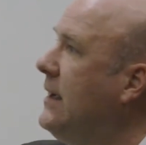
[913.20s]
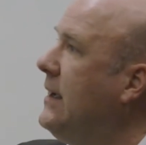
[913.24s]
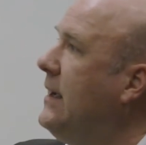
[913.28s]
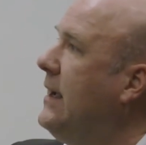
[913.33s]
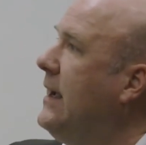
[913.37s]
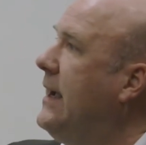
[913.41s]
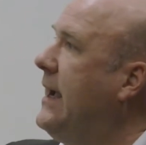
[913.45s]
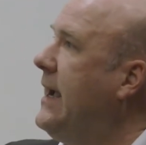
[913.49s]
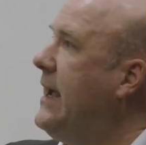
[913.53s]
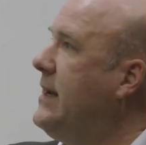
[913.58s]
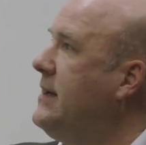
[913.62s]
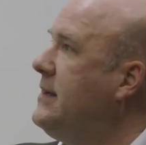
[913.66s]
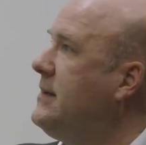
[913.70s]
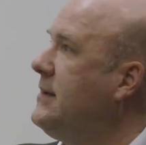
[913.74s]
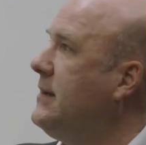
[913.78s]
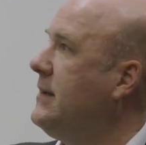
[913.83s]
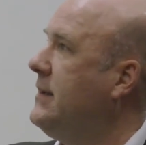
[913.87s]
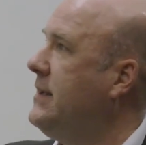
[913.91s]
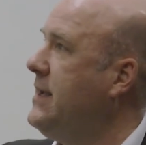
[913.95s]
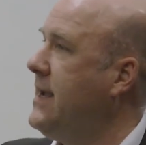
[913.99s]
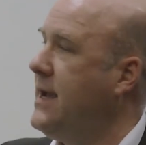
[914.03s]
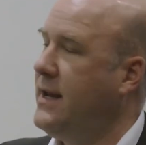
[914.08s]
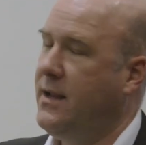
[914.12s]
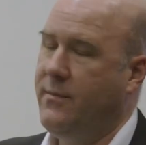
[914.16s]
and
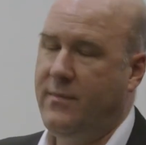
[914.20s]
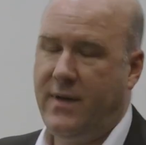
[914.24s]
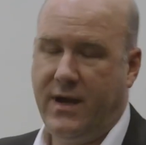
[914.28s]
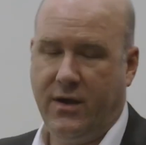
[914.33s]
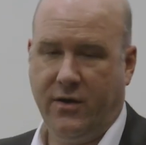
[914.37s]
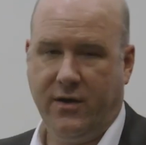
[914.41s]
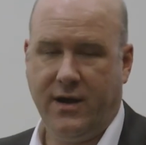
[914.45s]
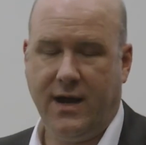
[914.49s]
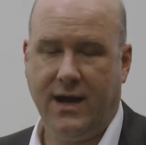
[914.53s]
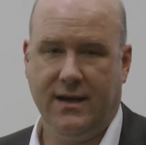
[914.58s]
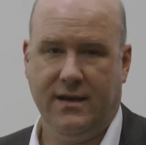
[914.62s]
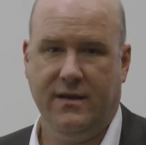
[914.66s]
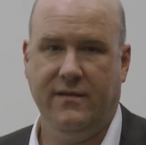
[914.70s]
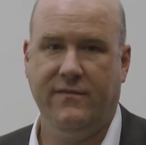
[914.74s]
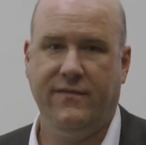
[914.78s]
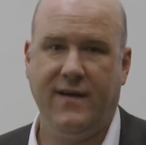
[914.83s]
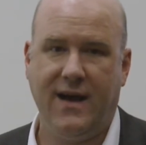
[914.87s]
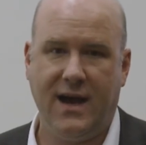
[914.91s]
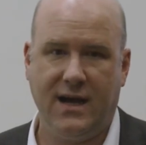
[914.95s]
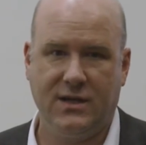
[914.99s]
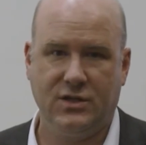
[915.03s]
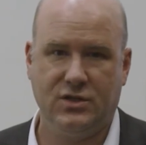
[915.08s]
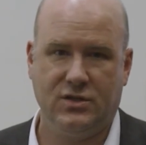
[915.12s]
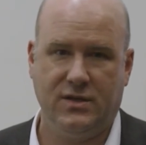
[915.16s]
he had a myocardial
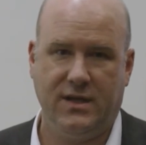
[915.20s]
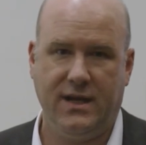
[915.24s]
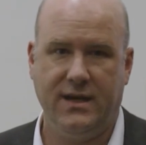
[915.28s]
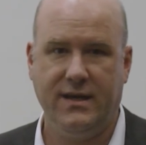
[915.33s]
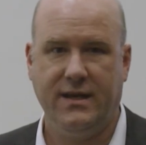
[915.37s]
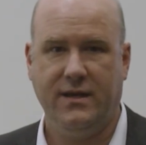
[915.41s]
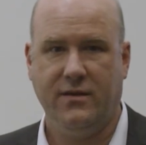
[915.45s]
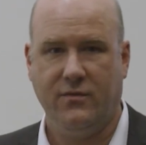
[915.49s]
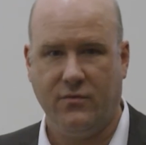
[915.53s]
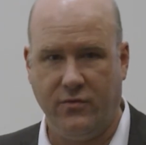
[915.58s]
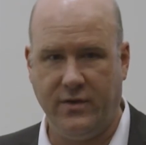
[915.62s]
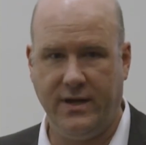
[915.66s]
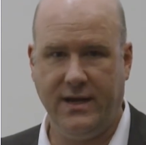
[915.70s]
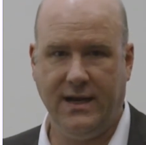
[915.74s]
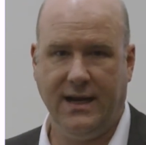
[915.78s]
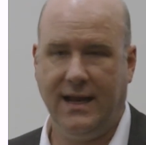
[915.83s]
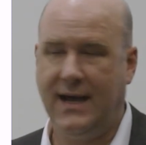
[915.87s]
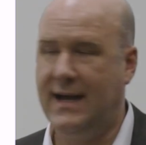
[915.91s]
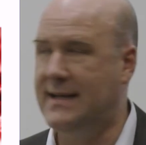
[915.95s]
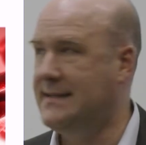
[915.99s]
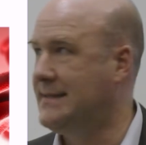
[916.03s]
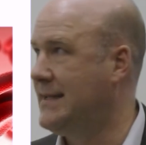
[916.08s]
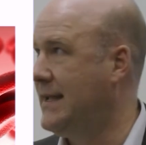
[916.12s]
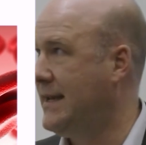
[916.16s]
infarction, and he
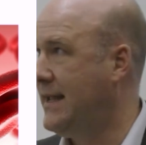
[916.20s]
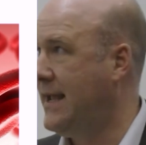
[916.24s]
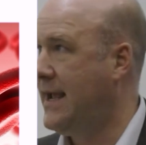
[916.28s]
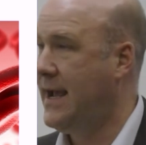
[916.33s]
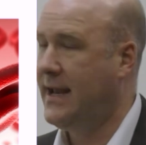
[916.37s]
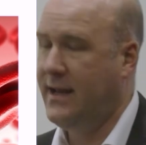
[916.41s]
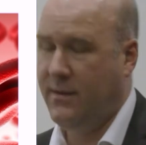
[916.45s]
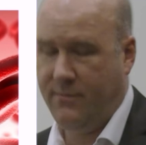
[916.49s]
realized that he had a